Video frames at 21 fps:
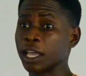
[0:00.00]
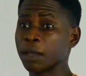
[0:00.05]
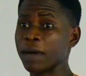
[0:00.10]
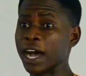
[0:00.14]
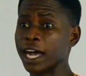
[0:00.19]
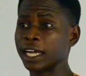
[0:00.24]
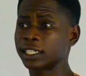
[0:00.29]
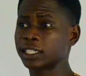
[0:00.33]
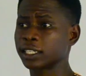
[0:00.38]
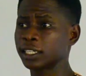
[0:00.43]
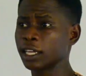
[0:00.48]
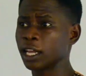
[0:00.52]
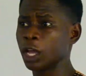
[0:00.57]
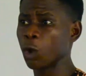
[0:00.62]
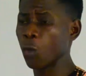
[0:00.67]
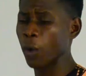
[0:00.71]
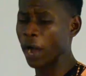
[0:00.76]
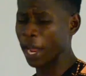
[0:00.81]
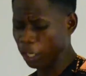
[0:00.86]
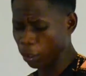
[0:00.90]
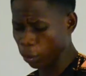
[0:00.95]

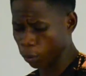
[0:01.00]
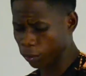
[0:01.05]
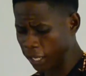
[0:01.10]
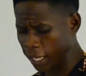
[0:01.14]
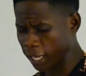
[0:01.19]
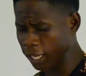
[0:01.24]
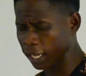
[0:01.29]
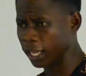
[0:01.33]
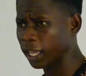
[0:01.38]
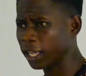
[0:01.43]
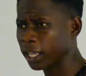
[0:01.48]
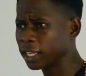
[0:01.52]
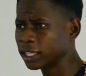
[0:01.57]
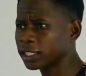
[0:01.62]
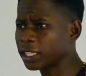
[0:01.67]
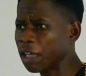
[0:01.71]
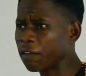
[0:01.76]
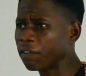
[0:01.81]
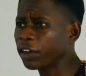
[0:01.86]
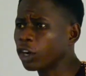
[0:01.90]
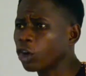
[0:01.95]
But when you dig
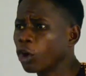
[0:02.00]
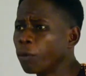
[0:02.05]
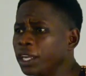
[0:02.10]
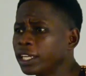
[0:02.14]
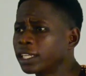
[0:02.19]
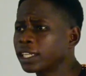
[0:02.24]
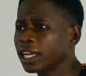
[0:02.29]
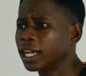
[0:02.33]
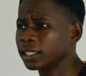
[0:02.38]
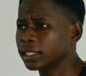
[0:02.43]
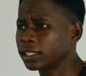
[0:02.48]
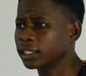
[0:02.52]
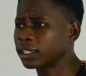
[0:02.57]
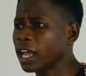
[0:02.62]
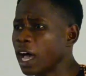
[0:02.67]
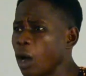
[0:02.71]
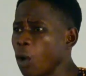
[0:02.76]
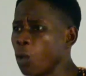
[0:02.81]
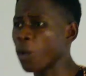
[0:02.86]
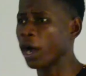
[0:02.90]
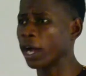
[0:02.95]
several meters
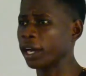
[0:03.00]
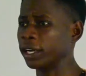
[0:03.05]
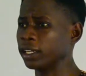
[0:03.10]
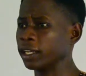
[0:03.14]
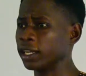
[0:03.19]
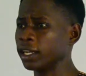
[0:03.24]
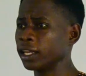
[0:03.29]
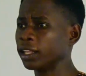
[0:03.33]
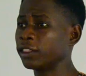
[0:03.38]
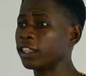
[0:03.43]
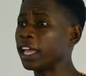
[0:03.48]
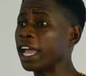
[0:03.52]
downward,